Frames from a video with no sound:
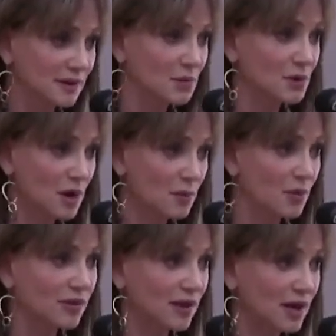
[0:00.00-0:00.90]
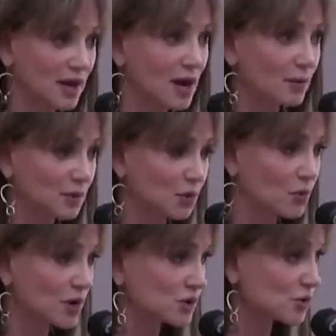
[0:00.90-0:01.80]
that will come with it and help you
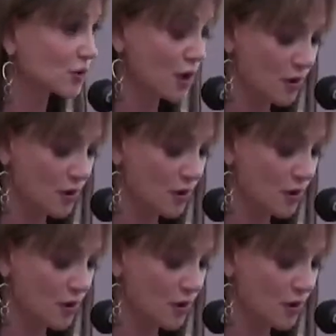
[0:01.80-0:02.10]
reach your